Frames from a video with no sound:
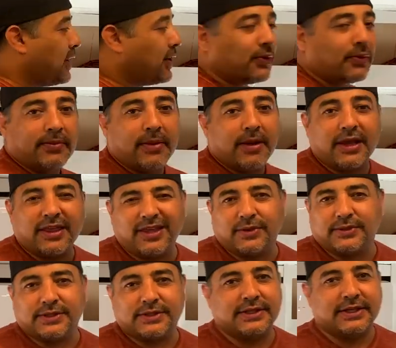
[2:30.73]
I don't remember, I think it
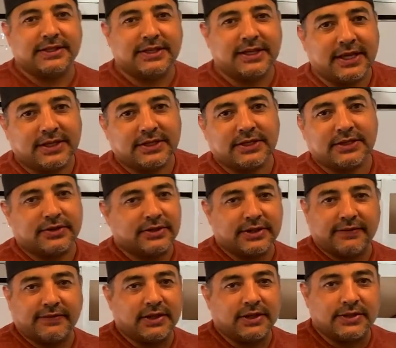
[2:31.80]
was 60 inches or
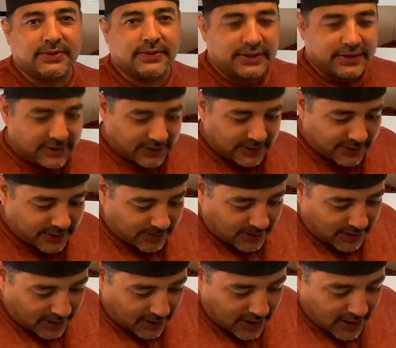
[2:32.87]
72 inches or
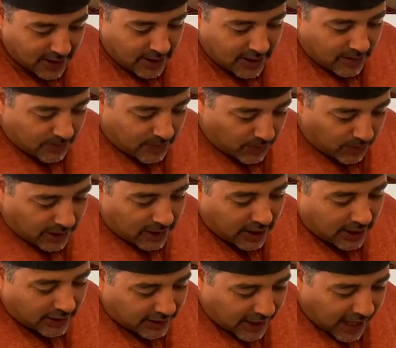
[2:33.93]
something. But we
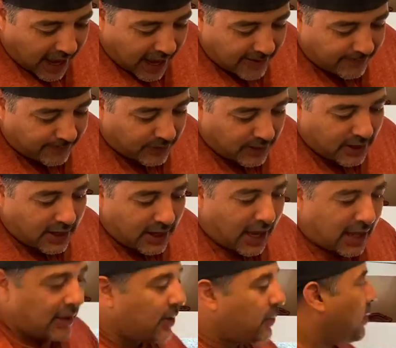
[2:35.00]
cut that,
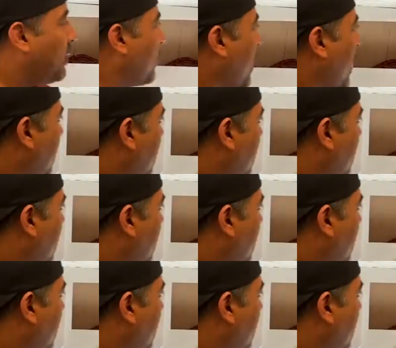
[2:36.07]
and then we brought